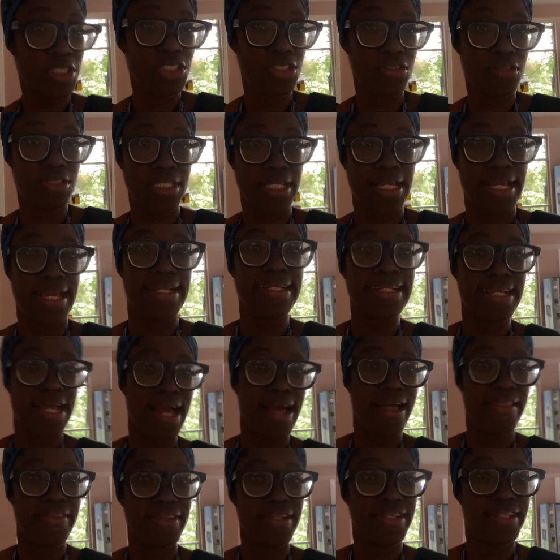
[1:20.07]
to stay in
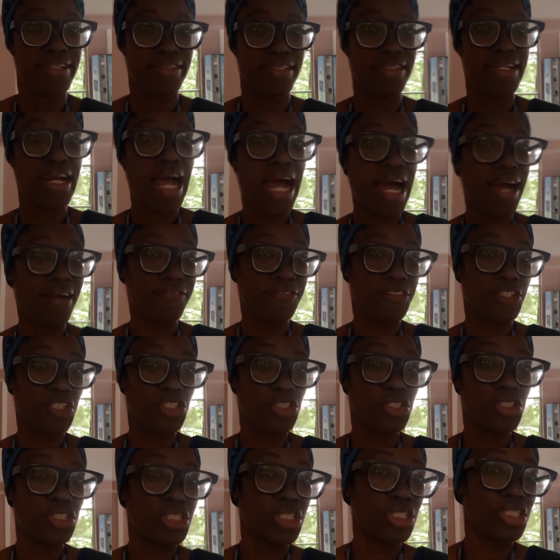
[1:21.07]
Canada after
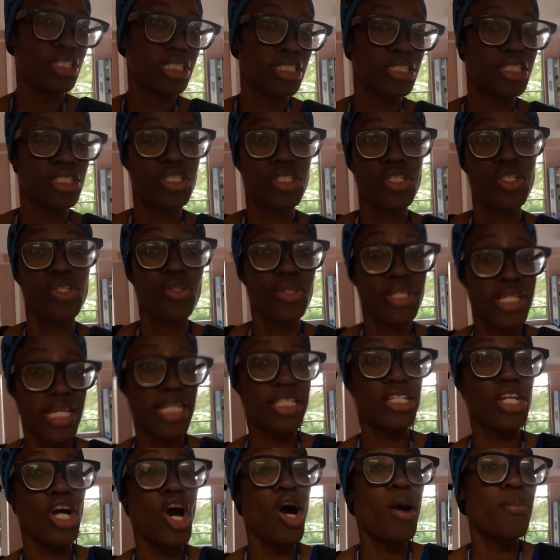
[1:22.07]
your studies, you
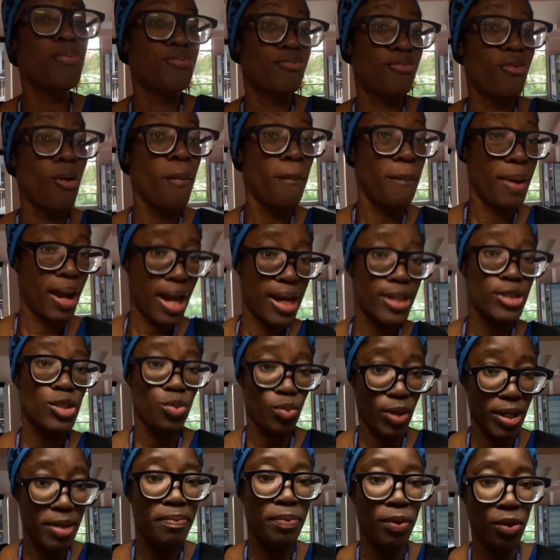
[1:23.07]
can opt for
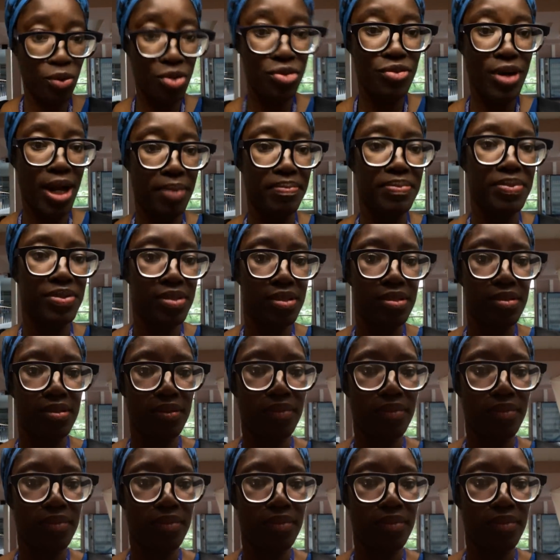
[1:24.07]
pathway programs.